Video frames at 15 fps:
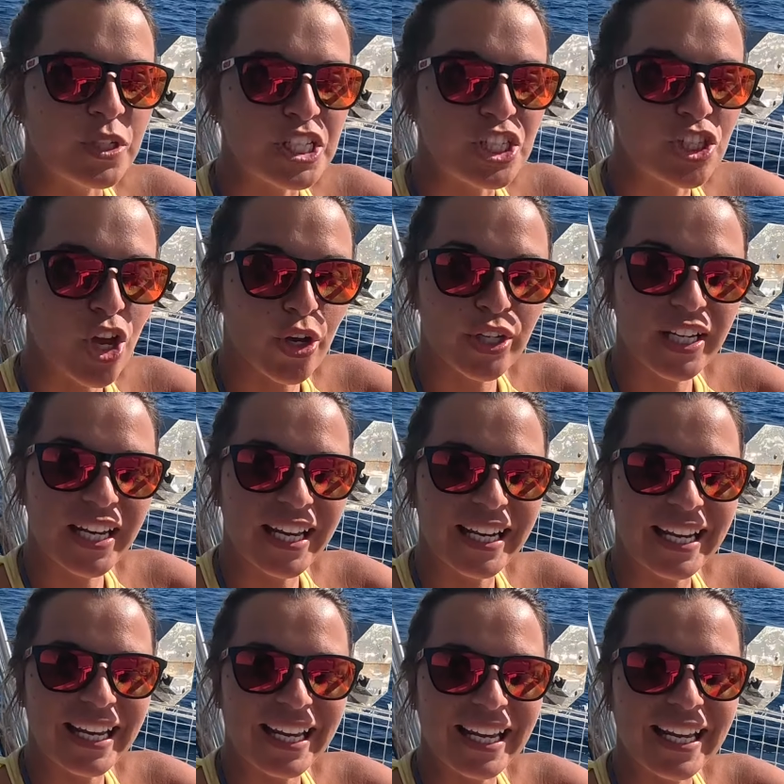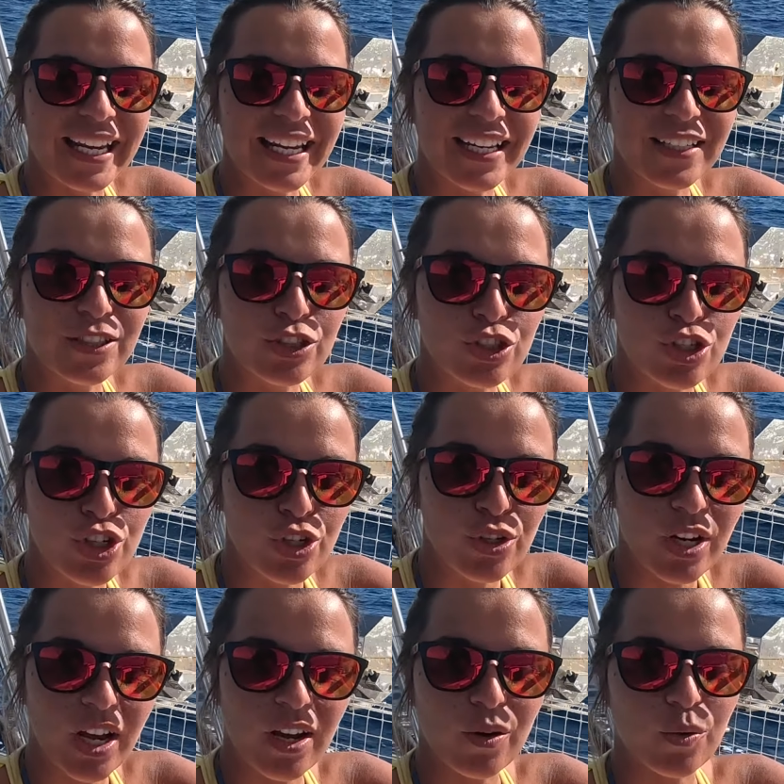We soak it in
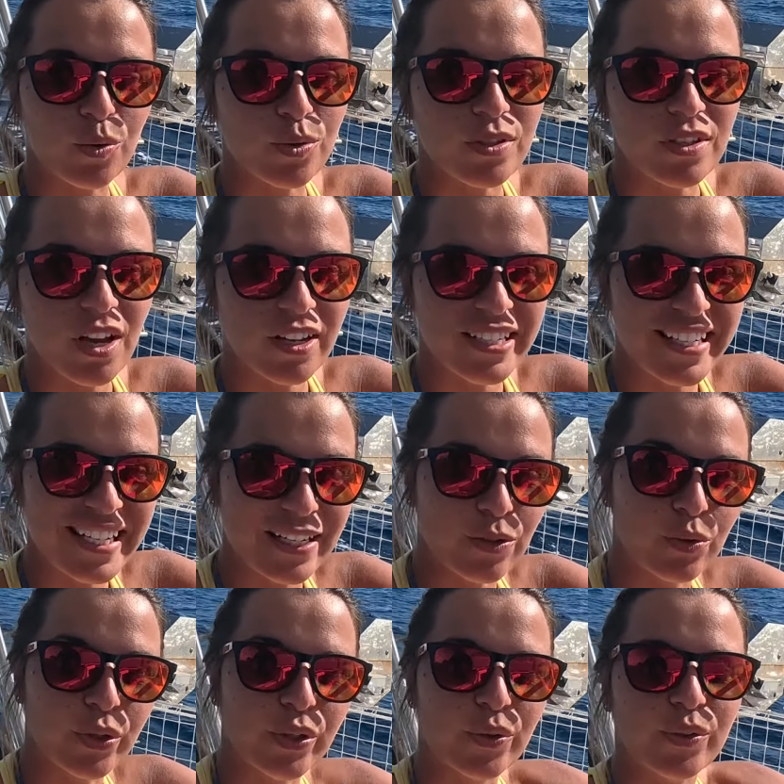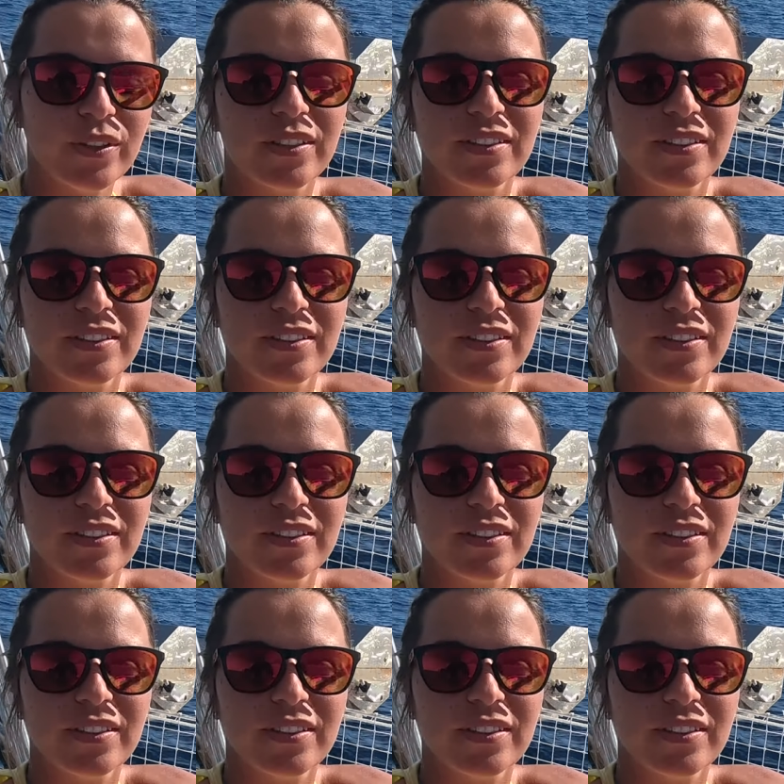tuna or sardine oil.